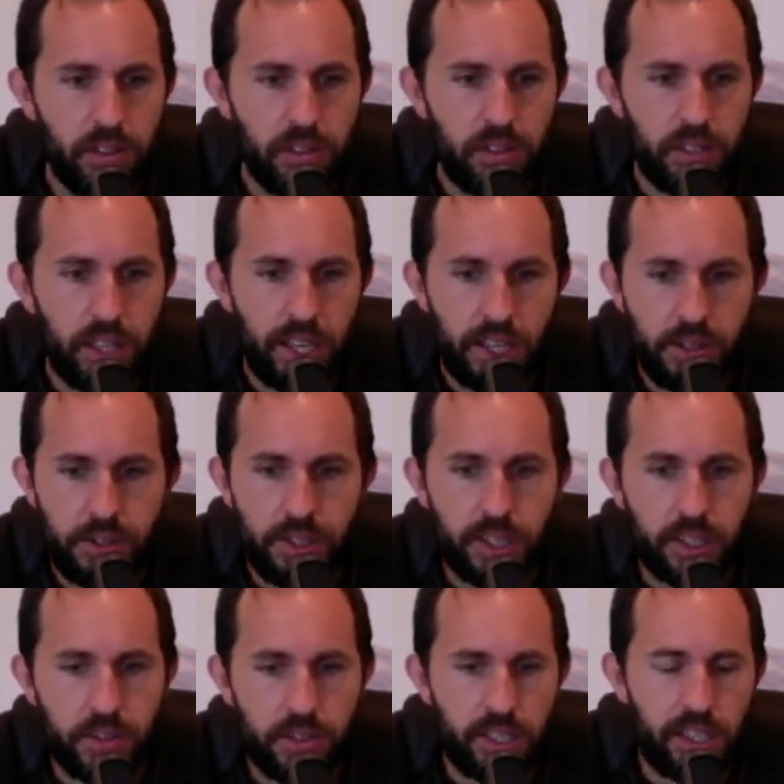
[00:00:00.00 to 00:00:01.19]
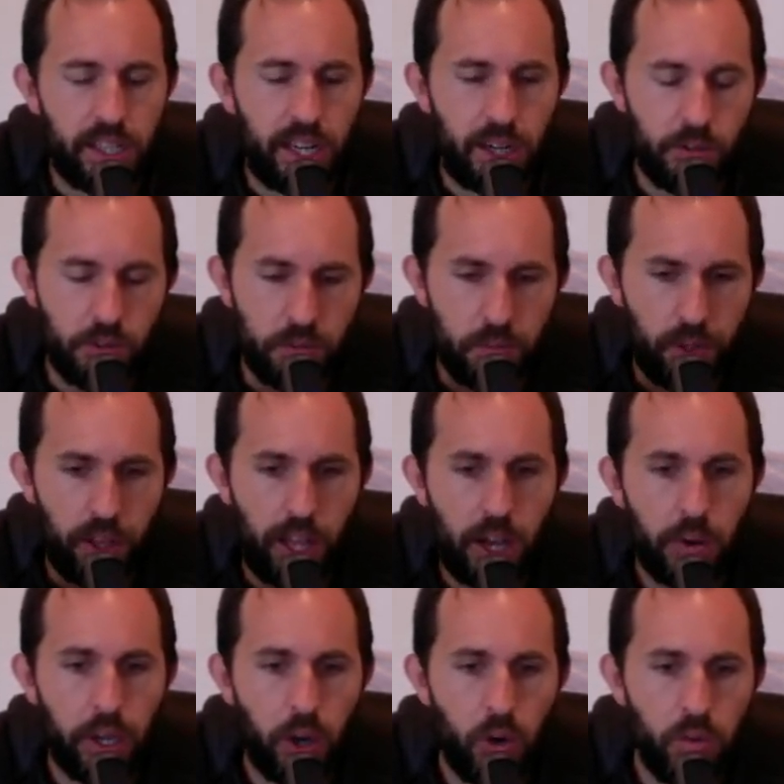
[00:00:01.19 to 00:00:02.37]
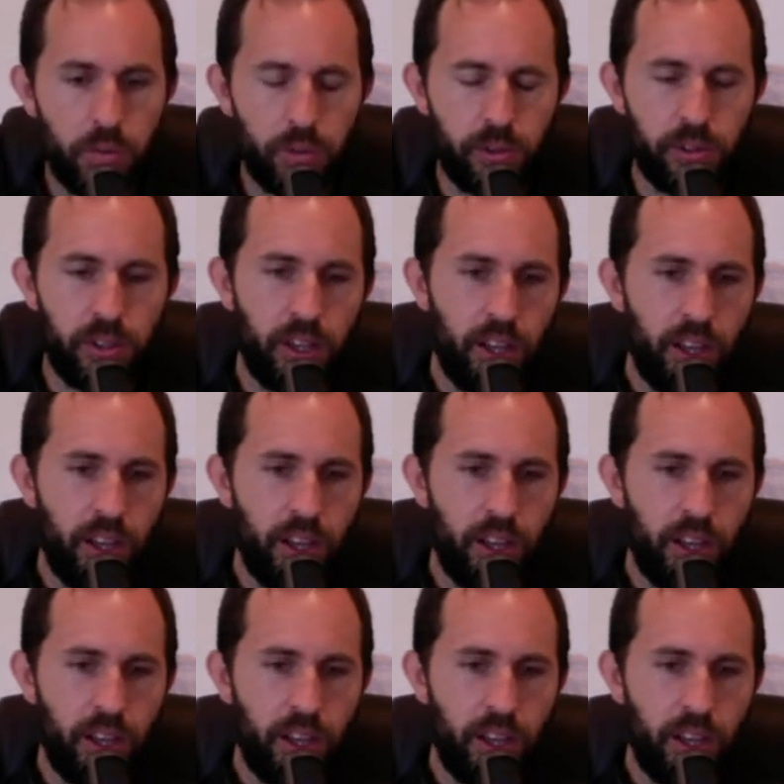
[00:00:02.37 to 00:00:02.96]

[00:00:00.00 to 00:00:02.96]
the insects that I was plowing over.